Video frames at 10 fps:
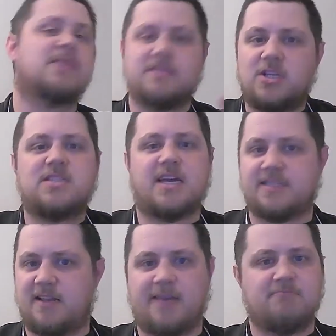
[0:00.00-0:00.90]
she's a
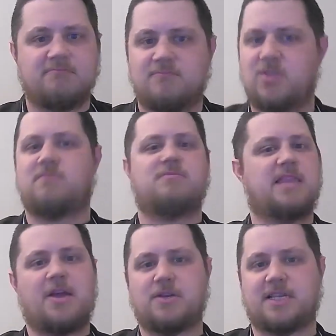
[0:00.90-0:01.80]
nice guy, just
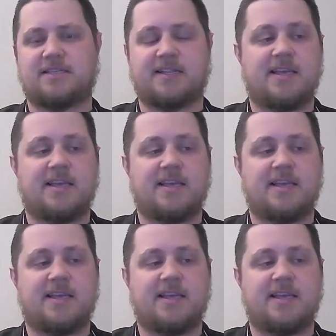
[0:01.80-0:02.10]
there and dusted.